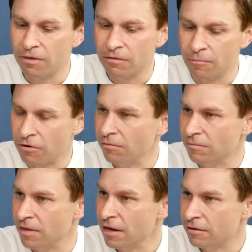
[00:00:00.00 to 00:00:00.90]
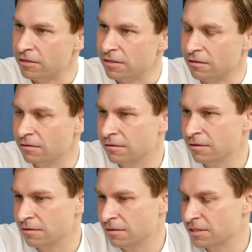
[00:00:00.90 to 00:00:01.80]
The problem there is that
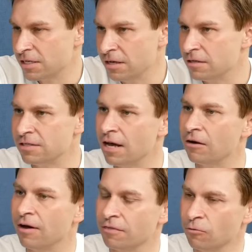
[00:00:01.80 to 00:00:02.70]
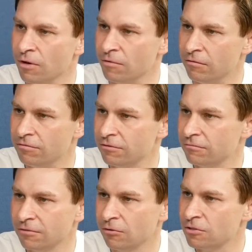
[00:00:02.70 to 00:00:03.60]
the skin is now at the whim of
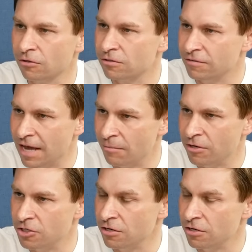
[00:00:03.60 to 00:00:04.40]
all sorts of damage,